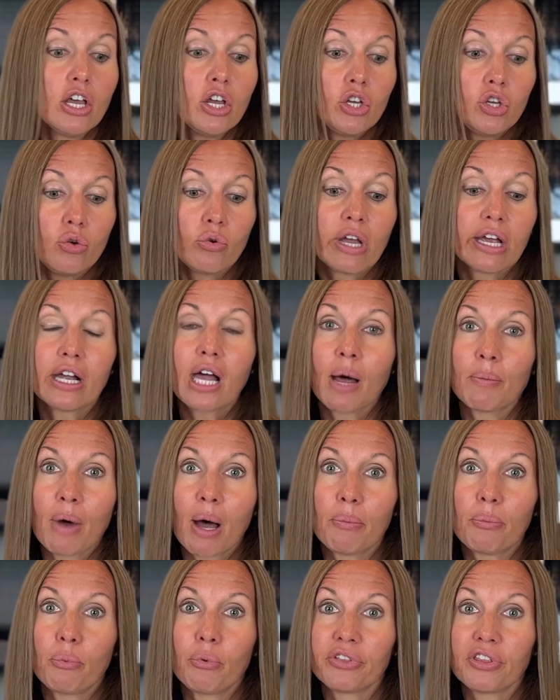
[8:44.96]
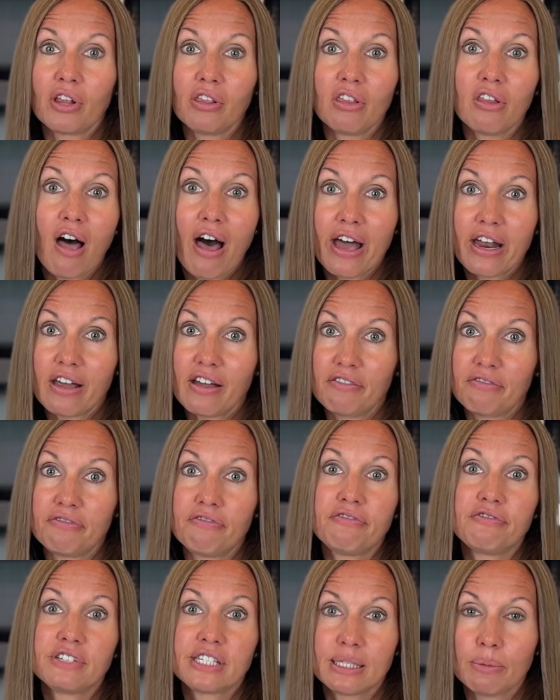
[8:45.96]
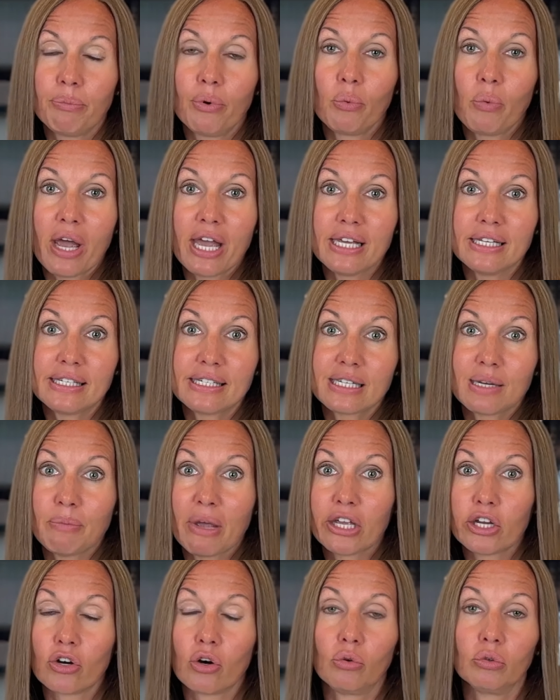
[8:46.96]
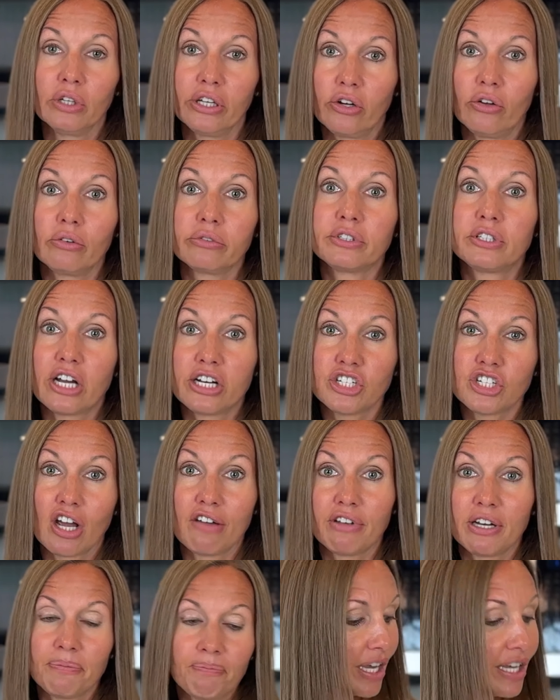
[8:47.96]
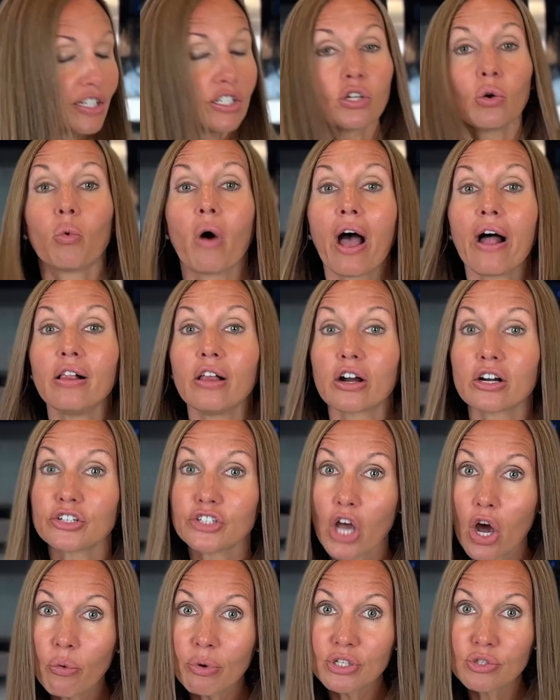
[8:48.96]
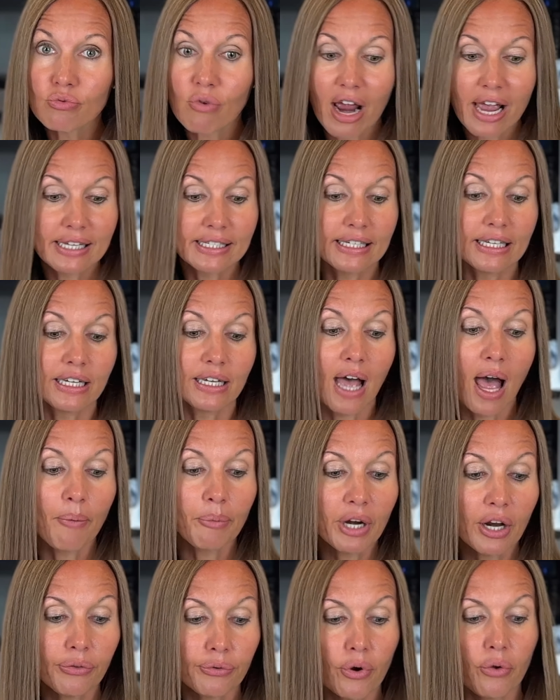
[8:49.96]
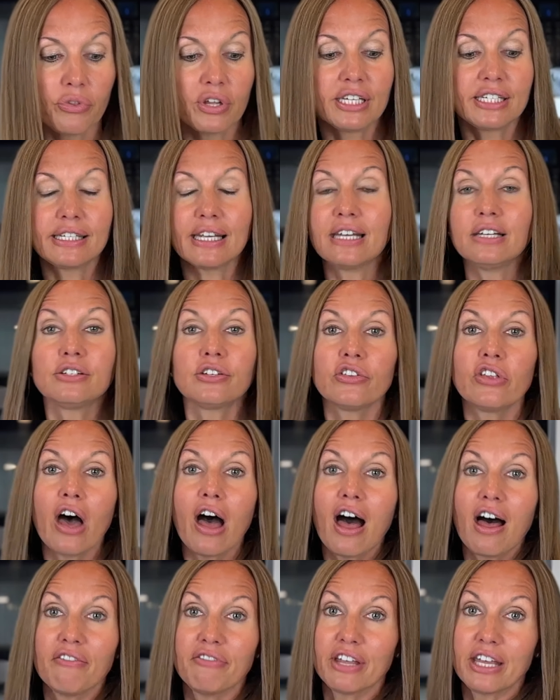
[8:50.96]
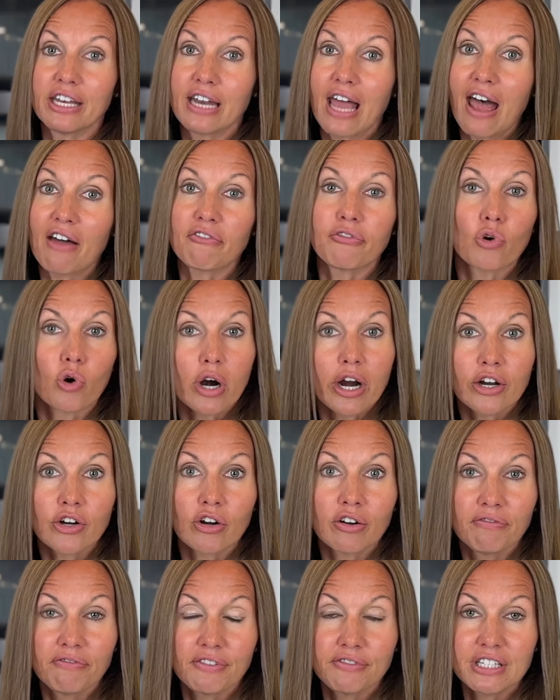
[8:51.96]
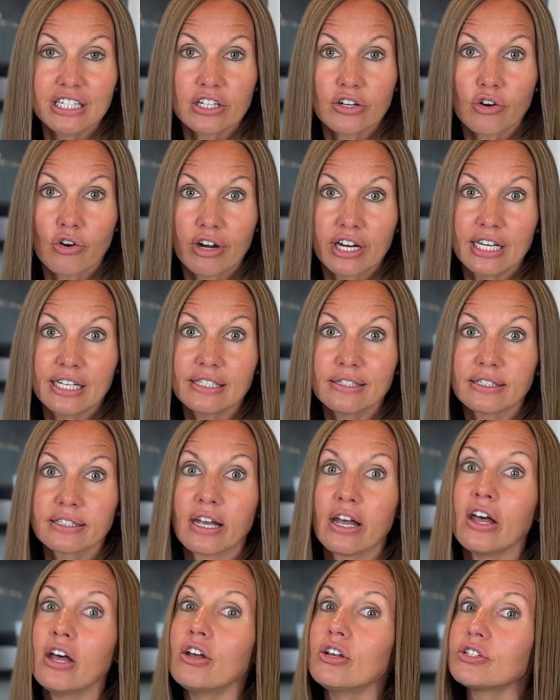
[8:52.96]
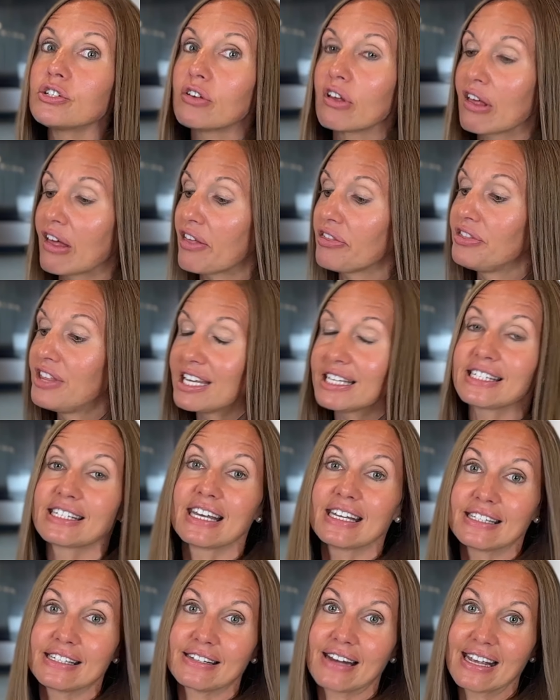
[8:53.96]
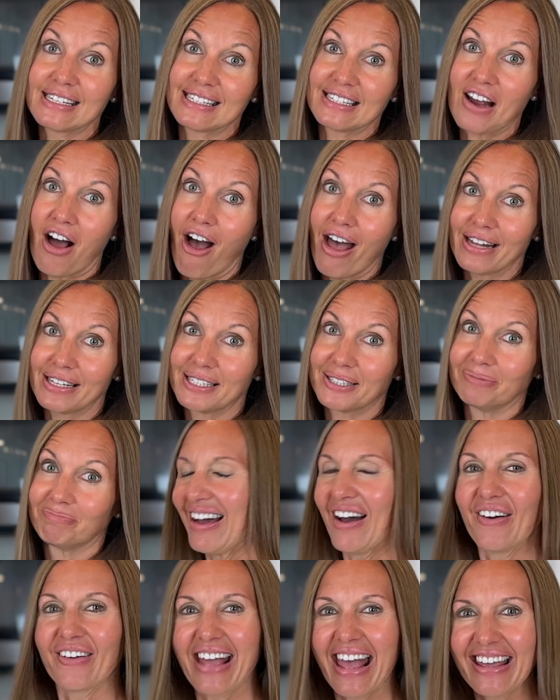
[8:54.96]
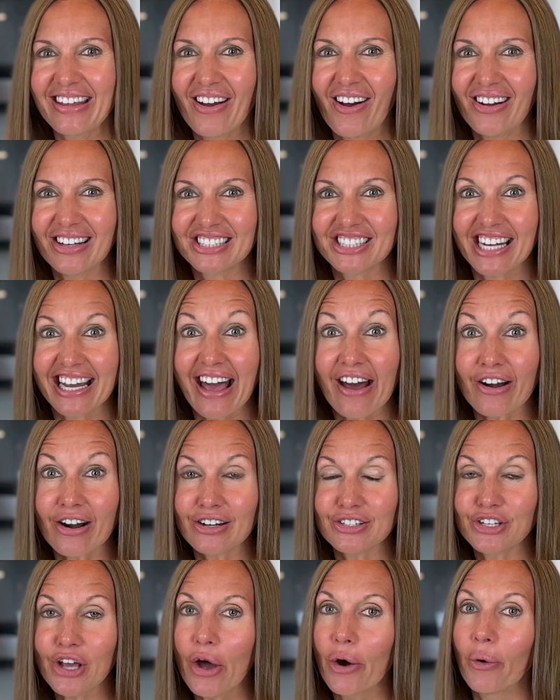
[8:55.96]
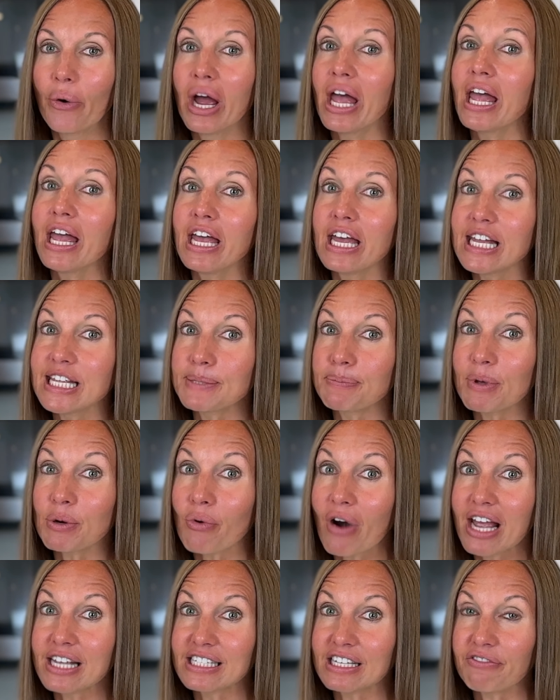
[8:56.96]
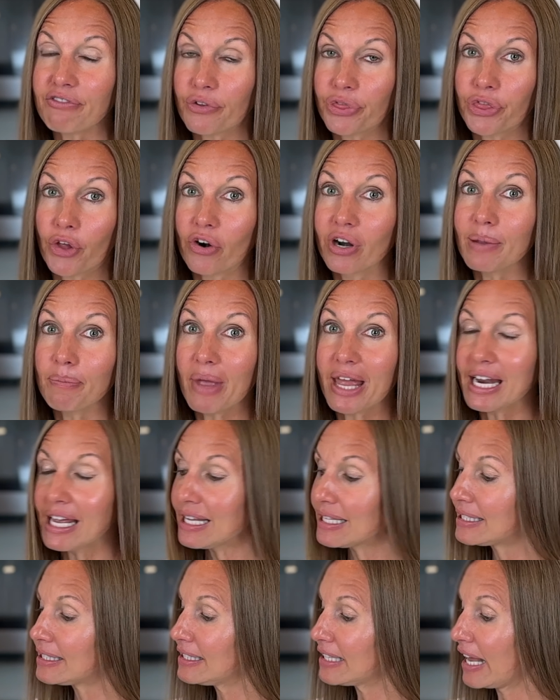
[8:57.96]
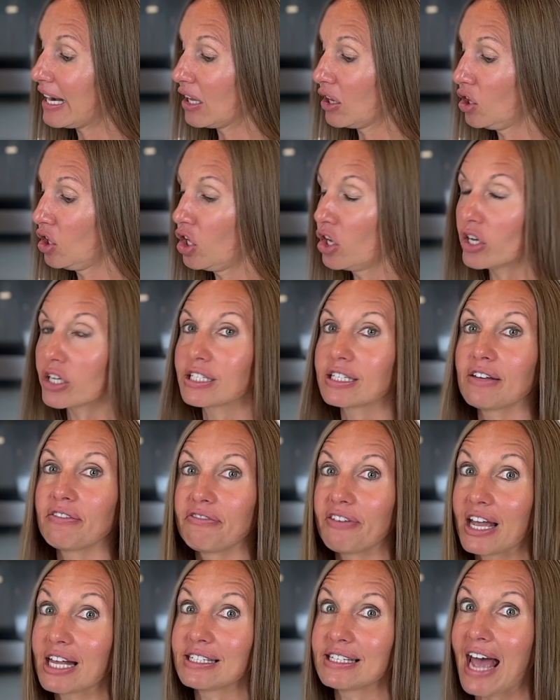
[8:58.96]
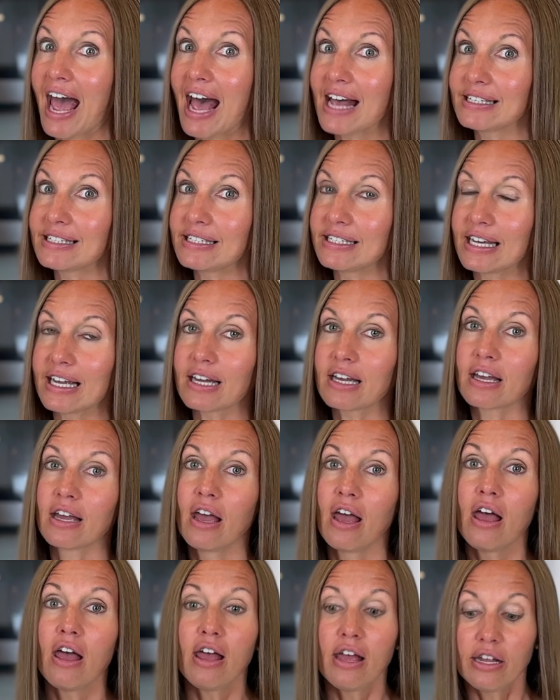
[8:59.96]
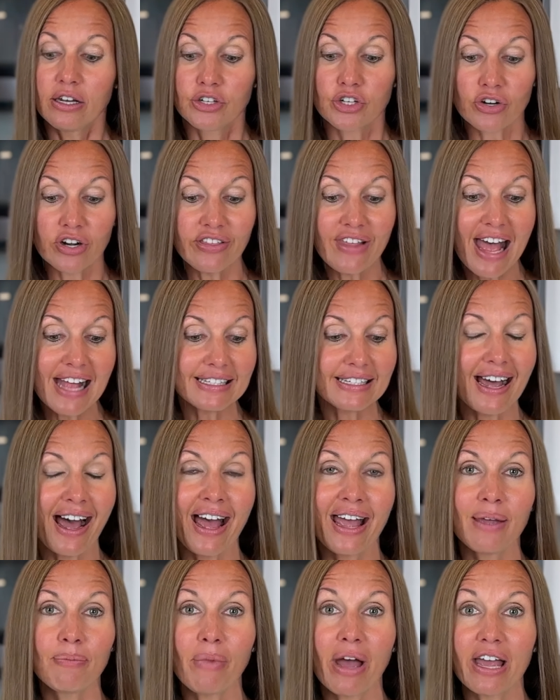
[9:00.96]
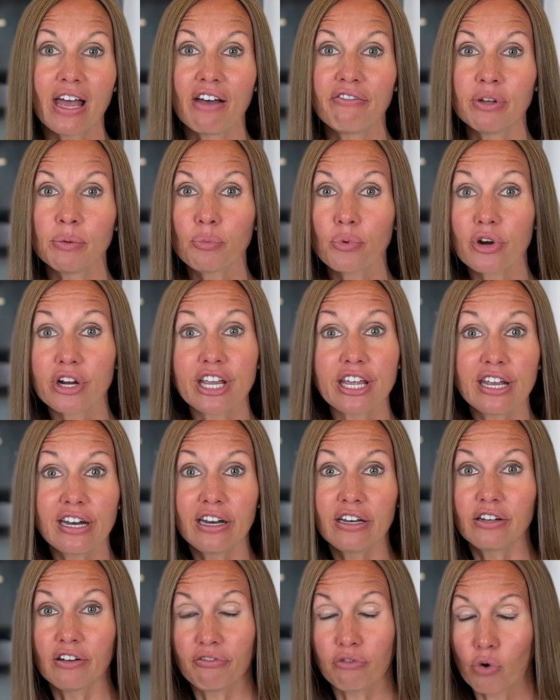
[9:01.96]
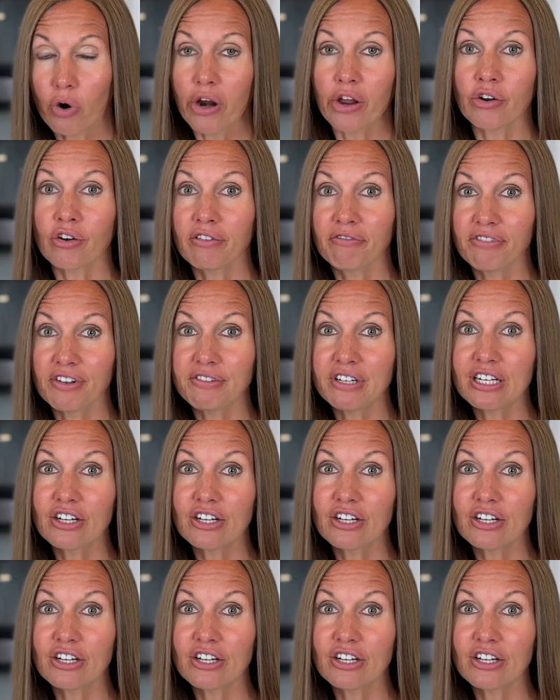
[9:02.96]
you can come up with a lot of simple ways to make your own little Dutch oven. So while our dough is rising, I'm gonna throw this into the oven at 450 degrees so that this gets nice and hot. Okay, y'all, check out our dough. It's been rising for 30 minutes and it looks fantastic. During that time, my oven preheated to 450